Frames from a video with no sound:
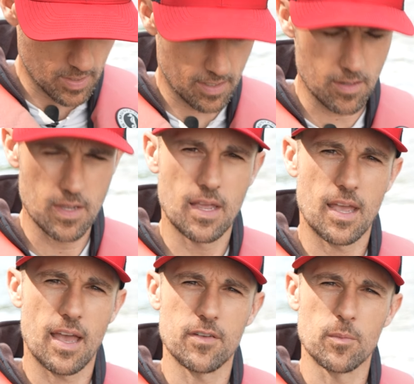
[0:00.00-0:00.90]
to
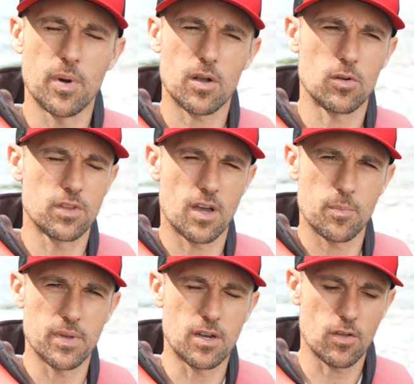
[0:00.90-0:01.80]
have it buckled
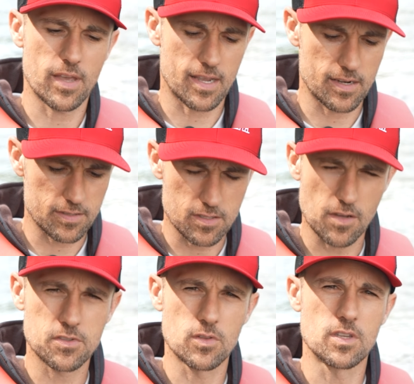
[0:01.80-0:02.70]
up and all that kind of
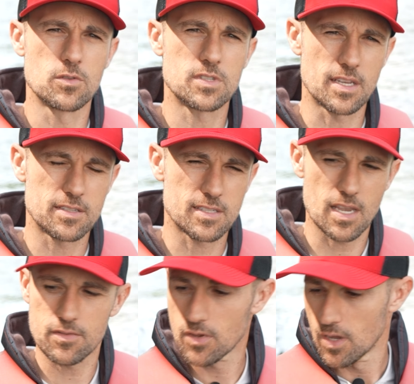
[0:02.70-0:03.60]
stuff so that you stay
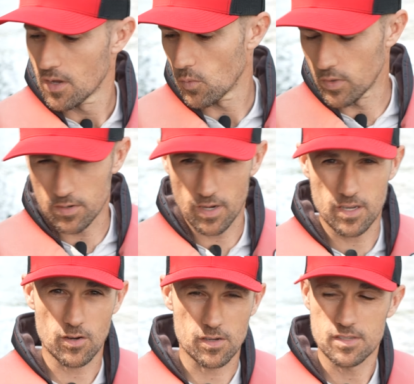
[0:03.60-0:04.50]
safe when you're out
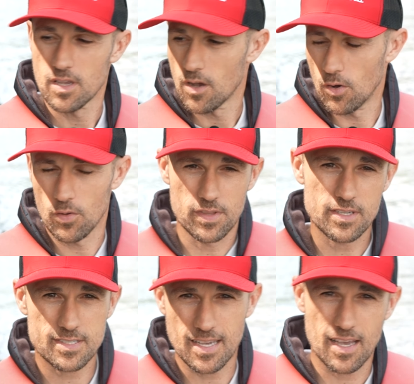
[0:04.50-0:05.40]
here, because on
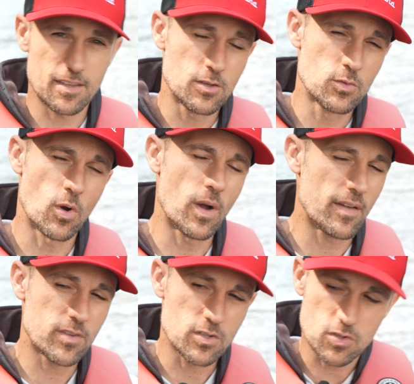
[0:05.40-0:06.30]
this side, you don't
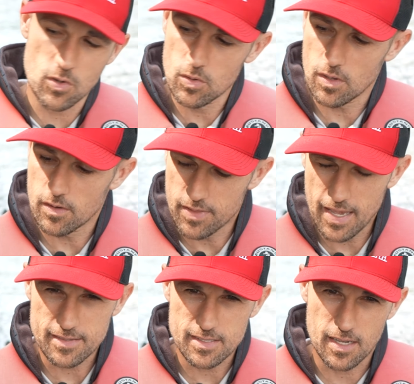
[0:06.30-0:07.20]
have control of
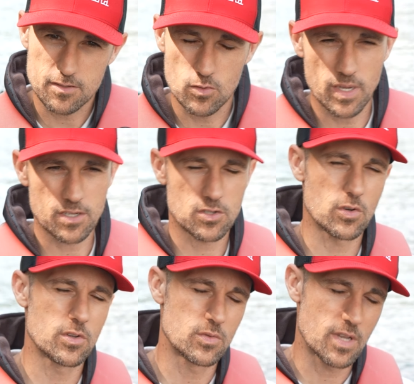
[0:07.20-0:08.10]
that side. So make
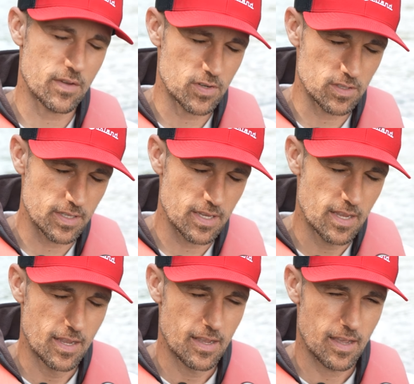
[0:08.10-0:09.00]
sure you definitely
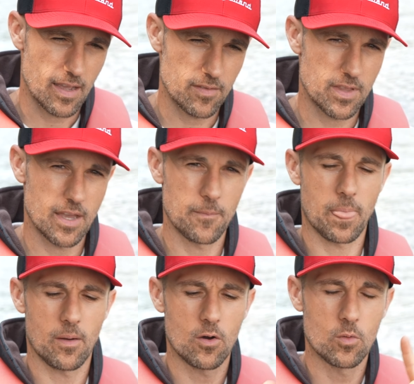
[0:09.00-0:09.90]
have that.
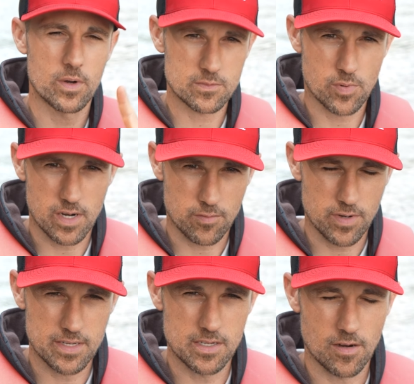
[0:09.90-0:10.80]
Always bring a
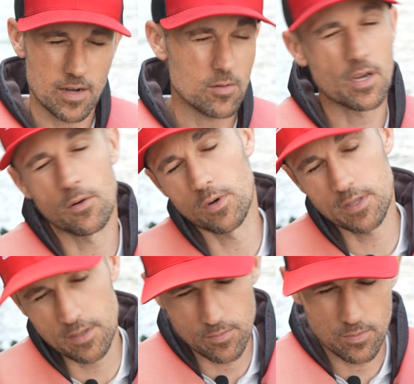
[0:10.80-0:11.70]
rain gear. I don't care
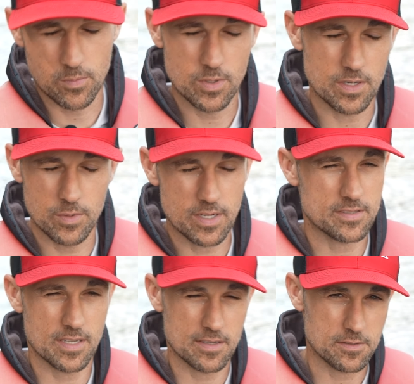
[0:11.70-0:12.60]
what it
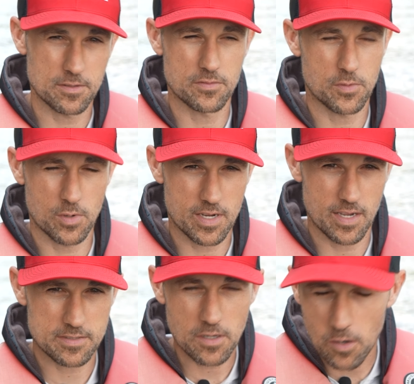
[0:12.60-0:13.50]
says on the
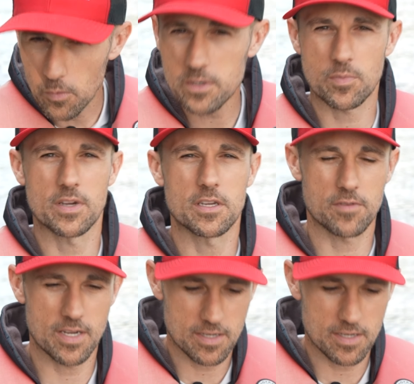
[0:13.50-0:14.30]
forecast, always bring your rain